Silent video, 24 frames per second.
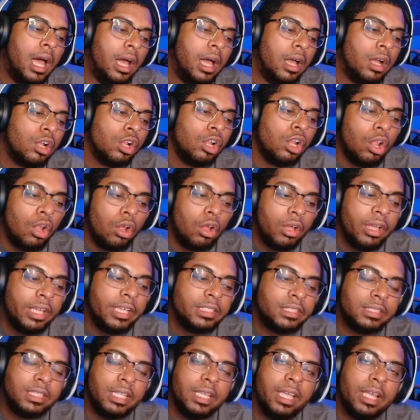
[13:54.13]
Claw
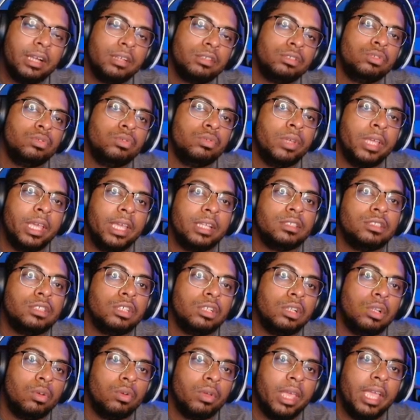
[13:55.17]
is there to get into
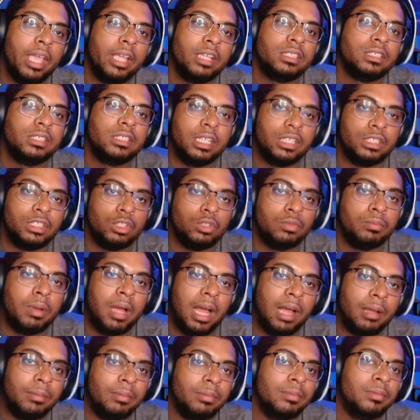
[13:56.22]
locations that you
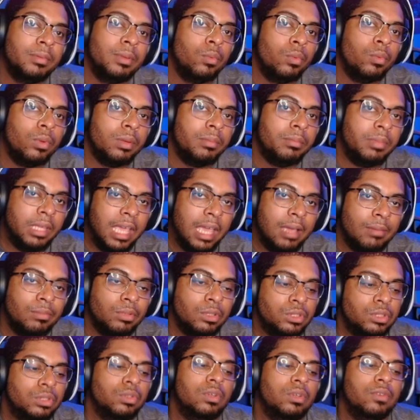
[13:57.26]
probably wouldn't be able
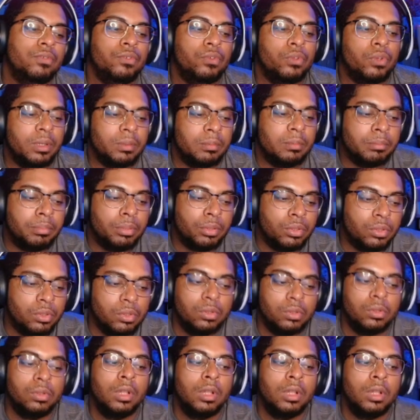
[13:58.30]
to if you didn't pull